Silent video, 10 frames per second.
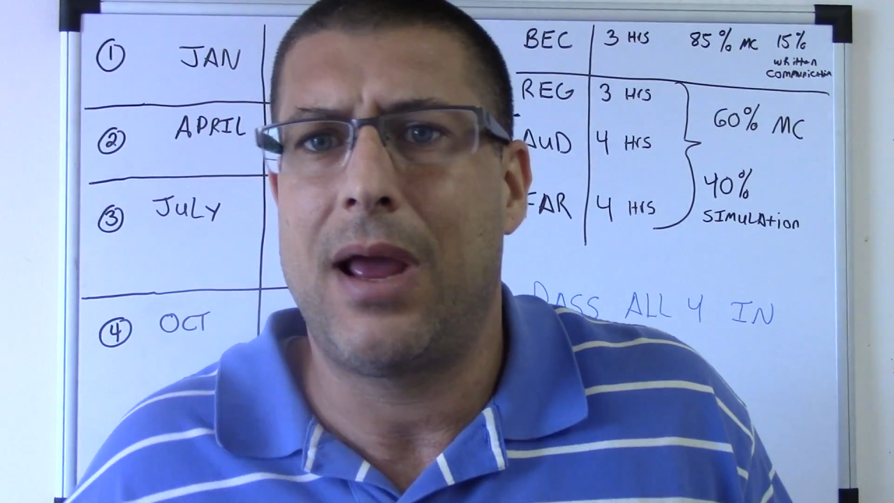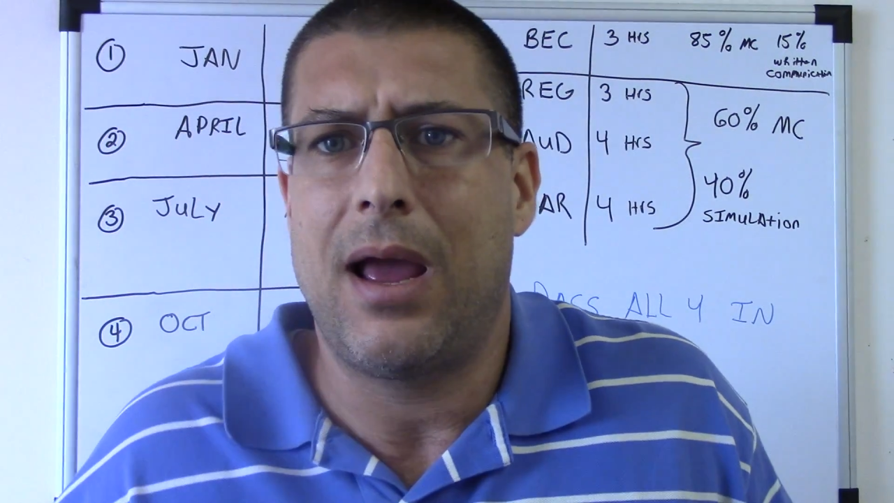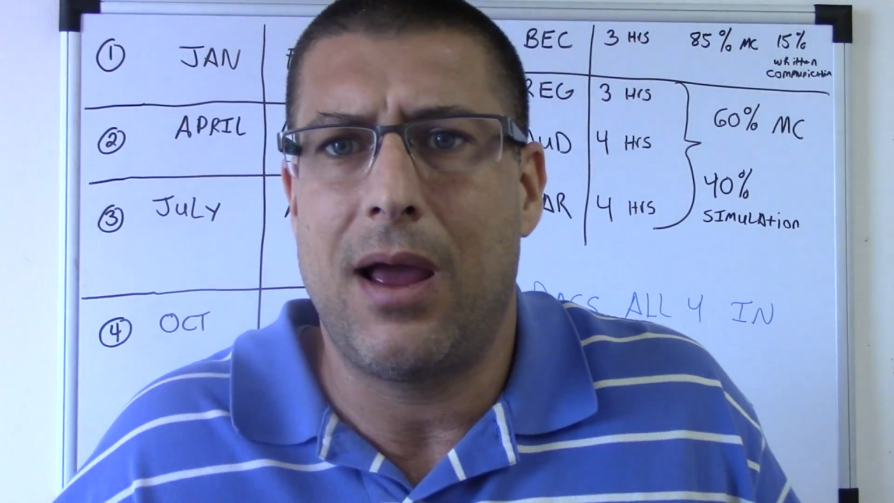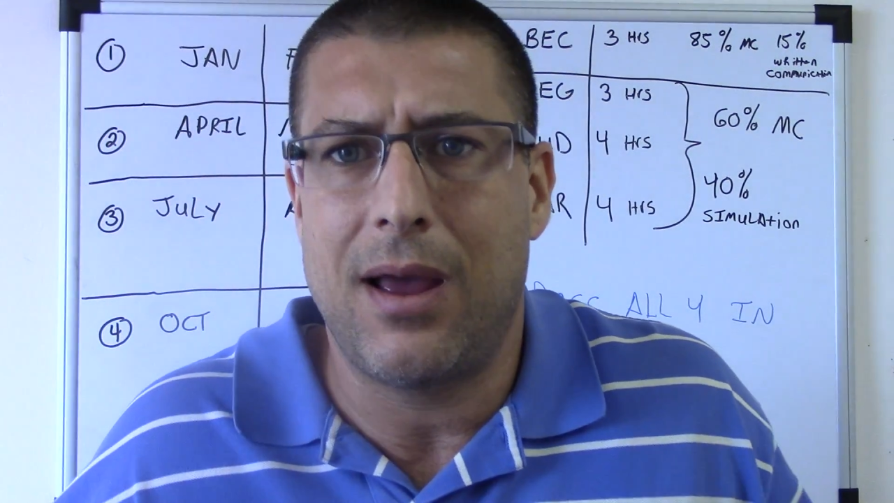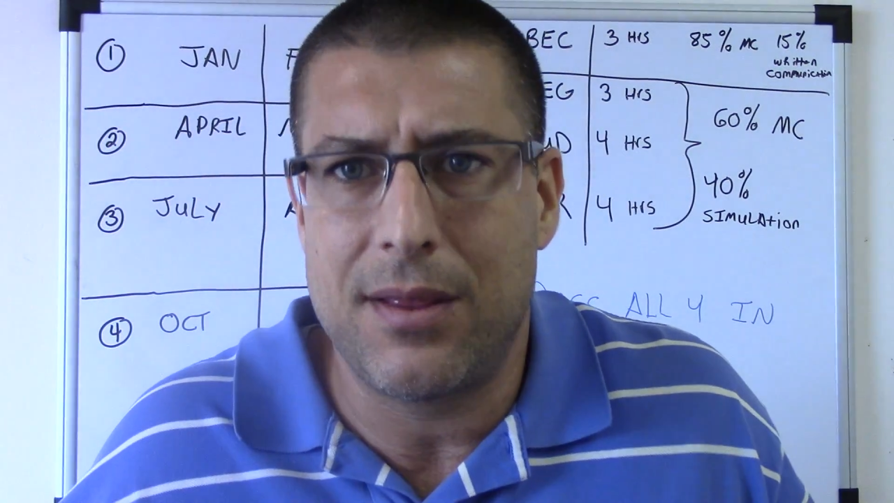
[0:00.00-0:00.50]

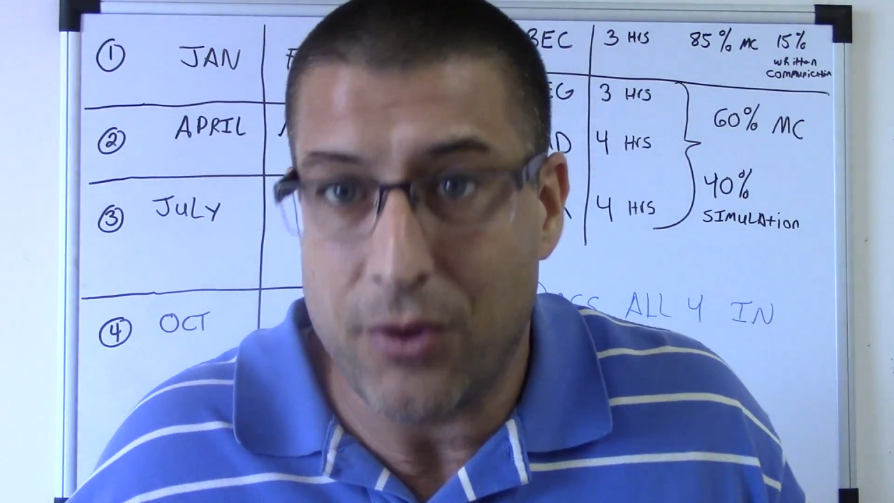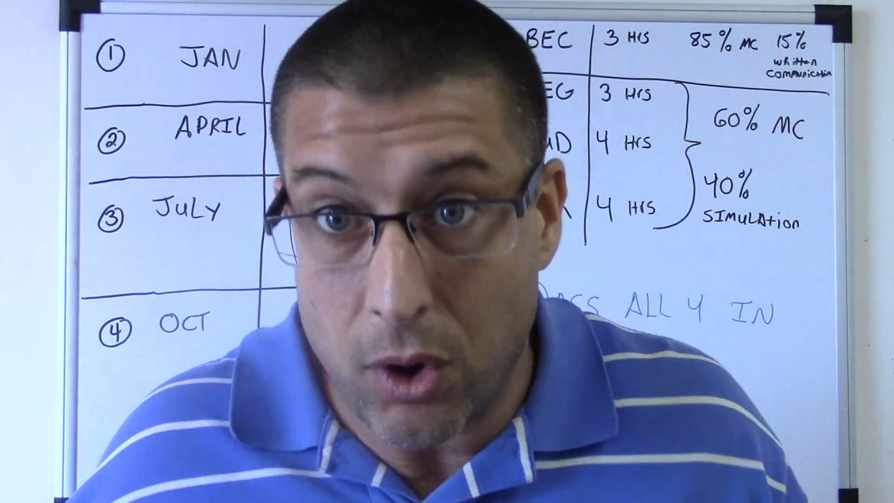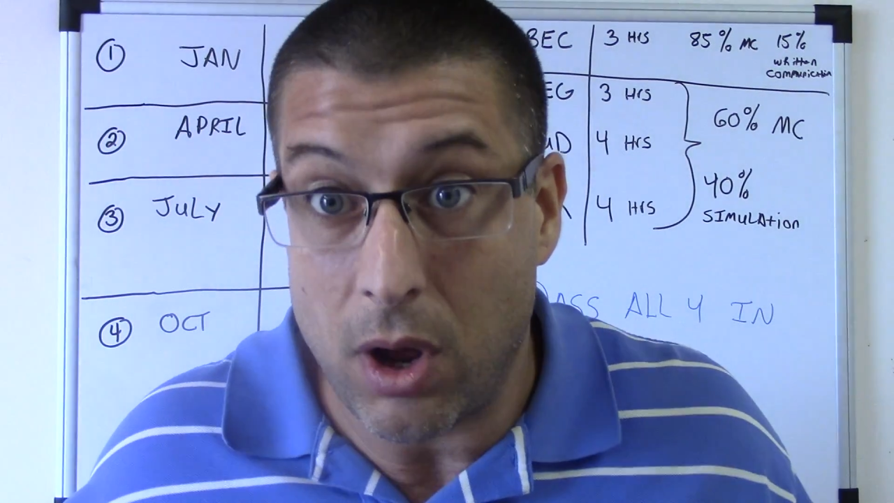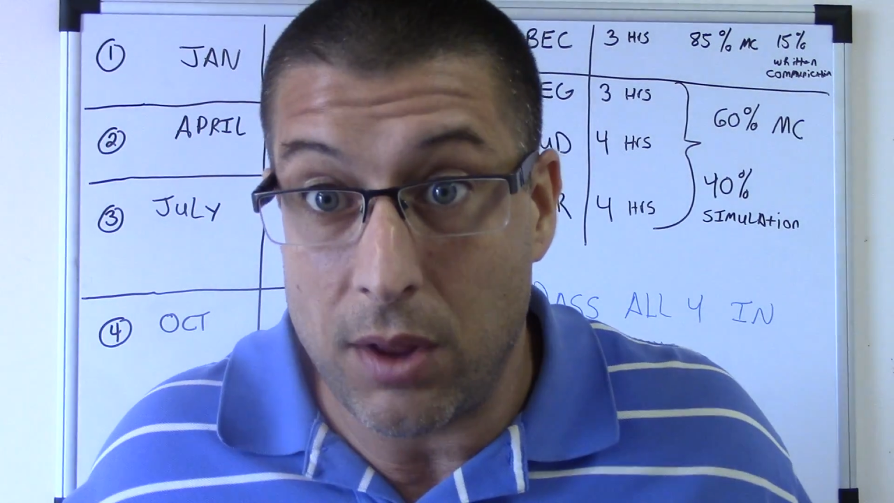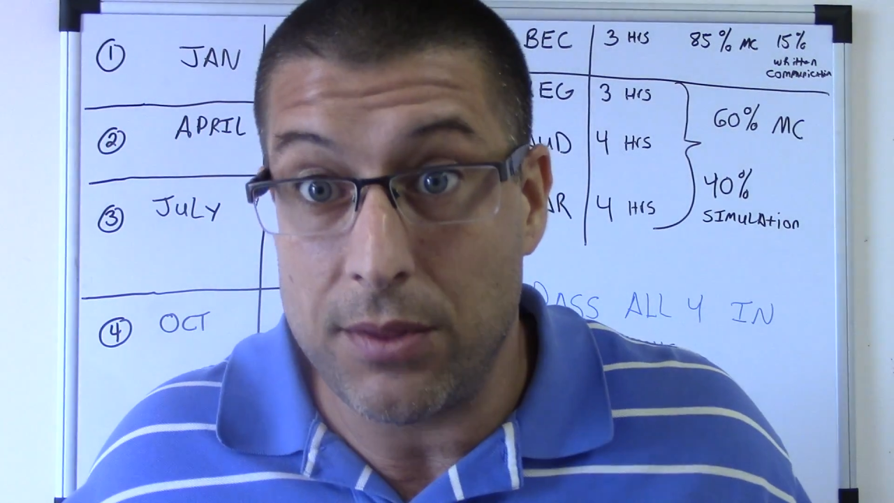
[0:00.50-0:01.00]
uh,
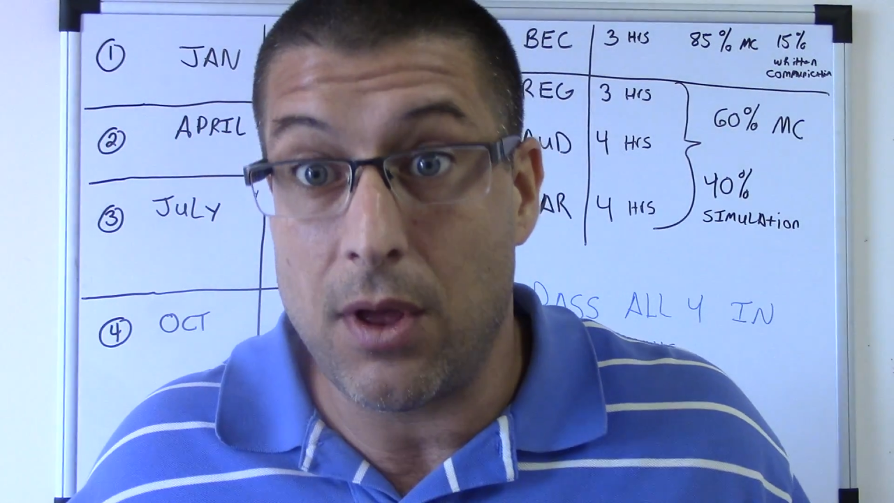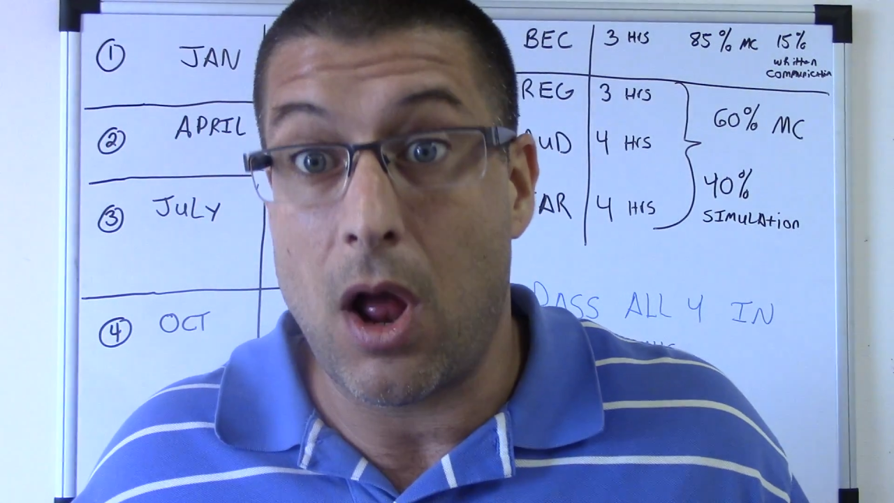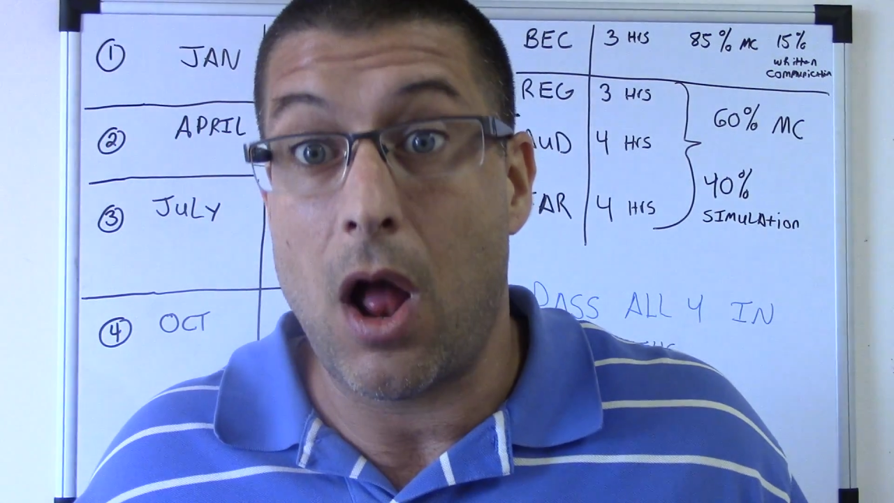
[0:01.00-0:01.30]
they're all.